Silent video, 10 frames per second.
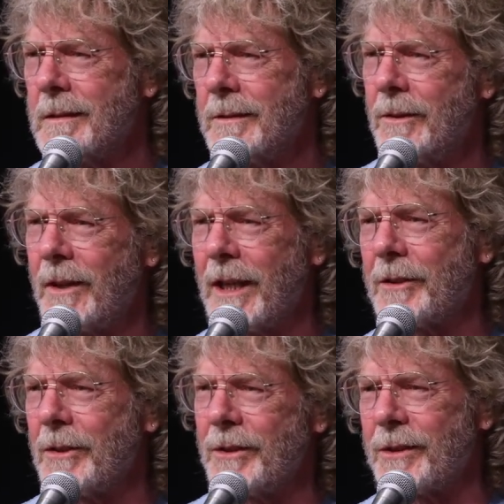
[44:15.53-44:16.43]
do
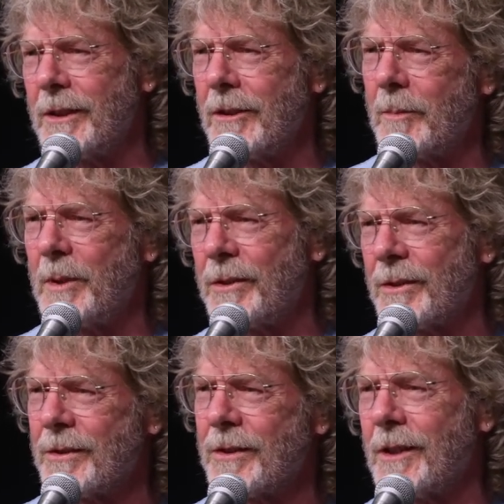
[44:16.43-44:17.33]
that till you see a little piece
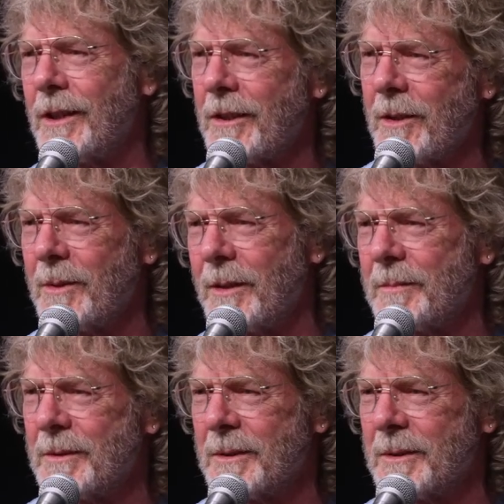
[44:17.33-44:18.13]
of skin come up.